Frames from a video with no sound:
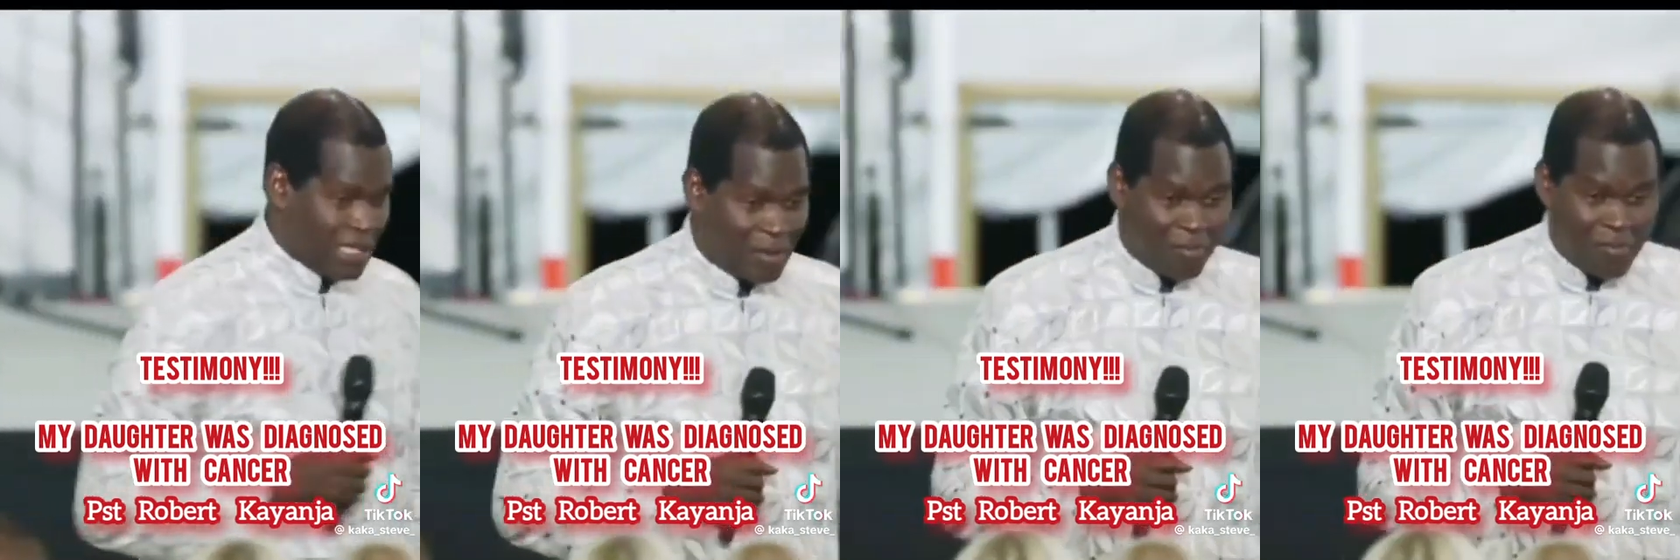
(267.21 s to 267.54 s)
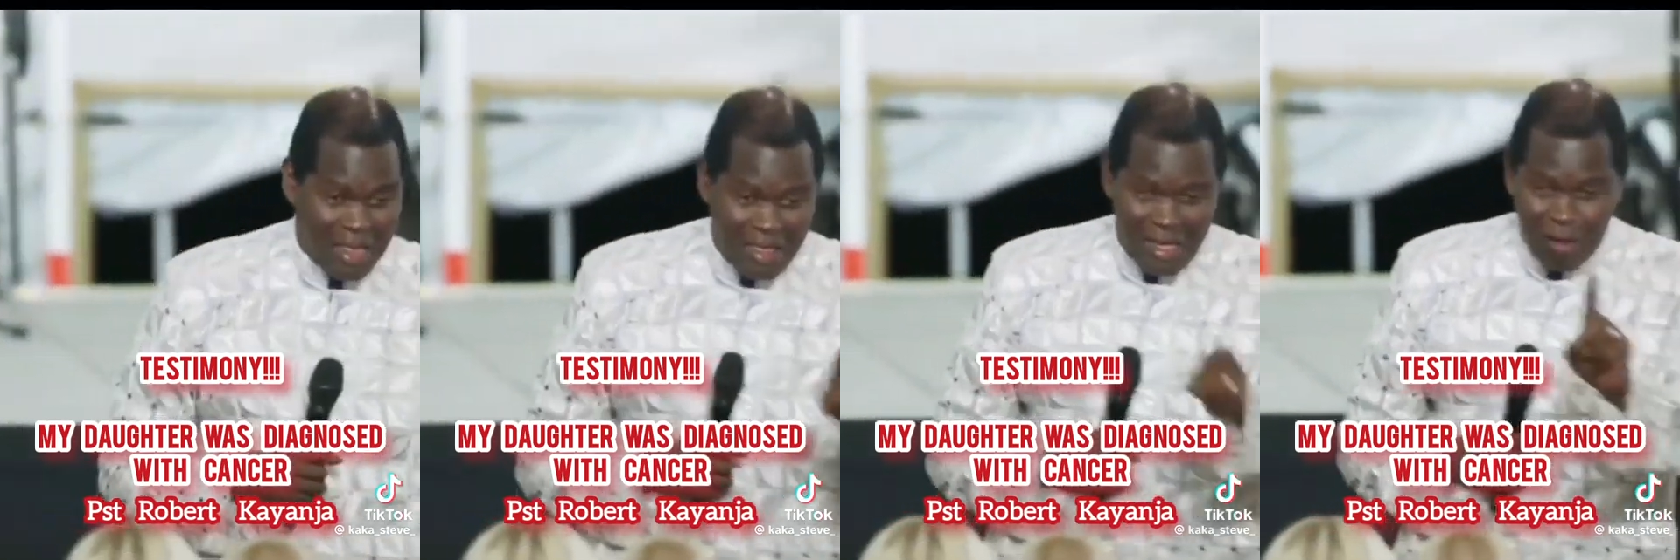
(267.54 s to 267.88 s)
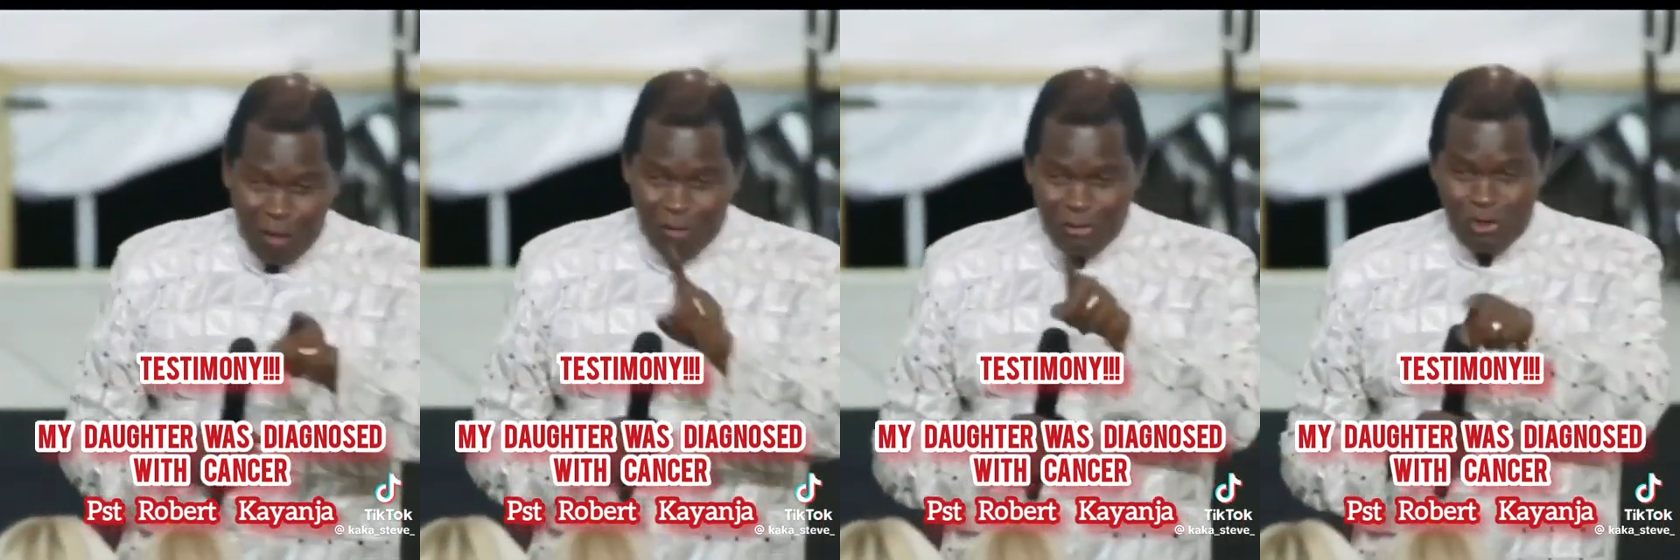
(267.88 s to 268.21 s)
the mother
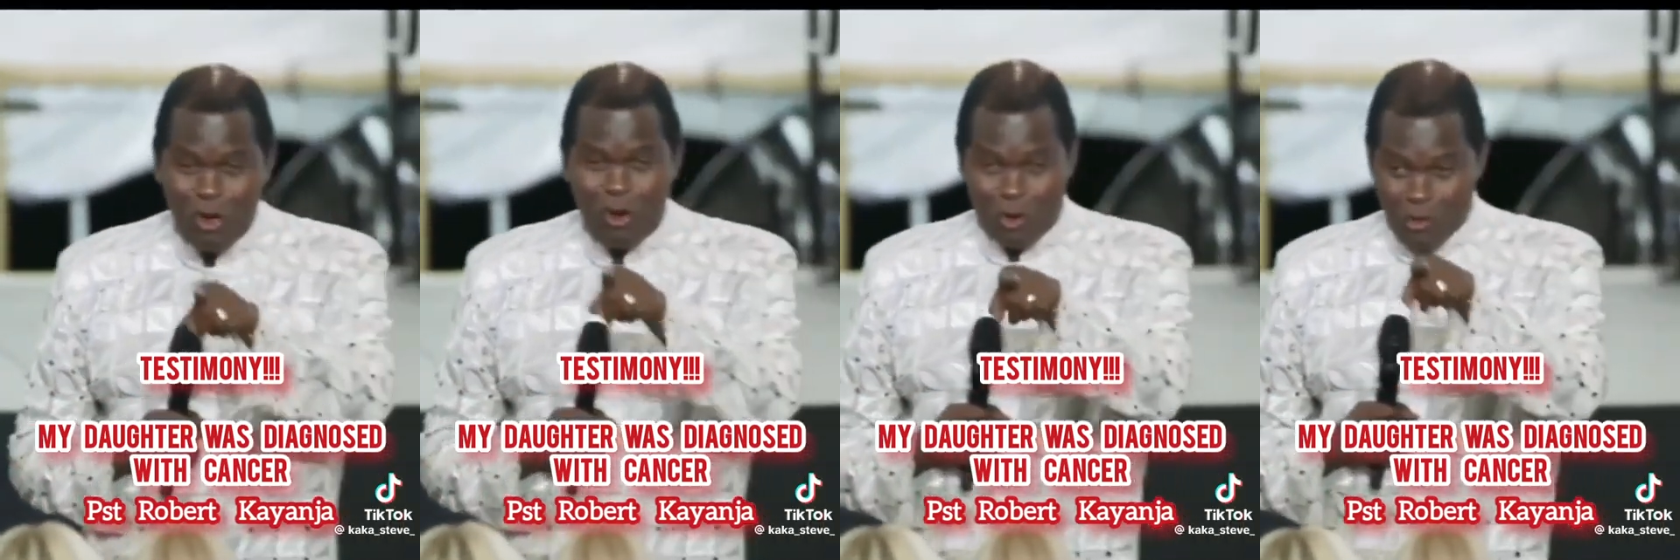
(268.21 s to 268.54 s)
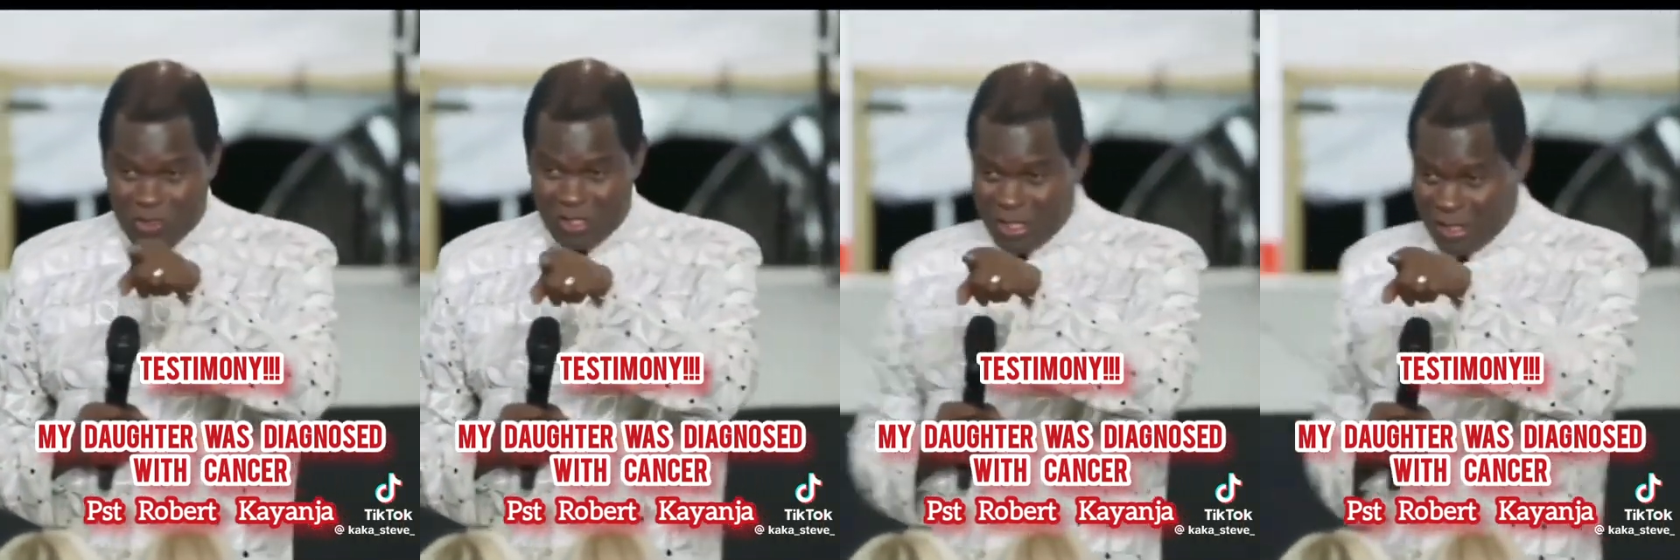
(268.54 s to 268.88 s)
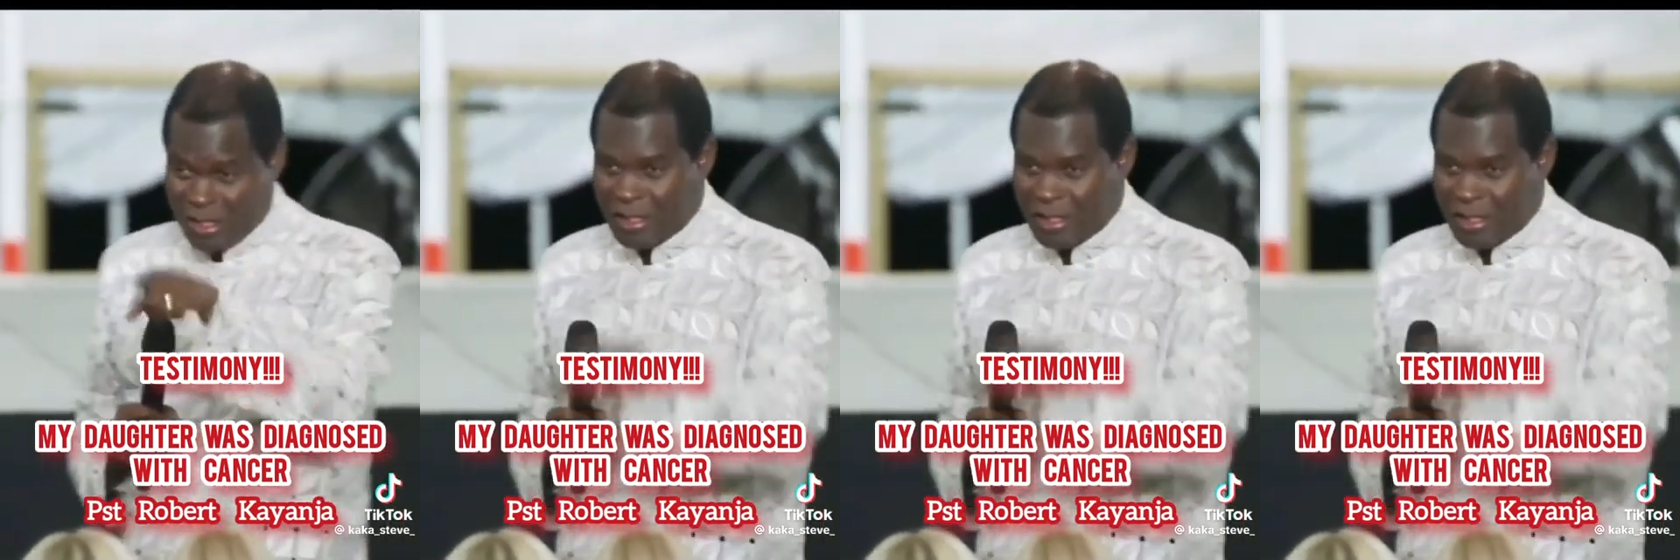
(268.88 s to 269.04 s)
of Joel Osteen.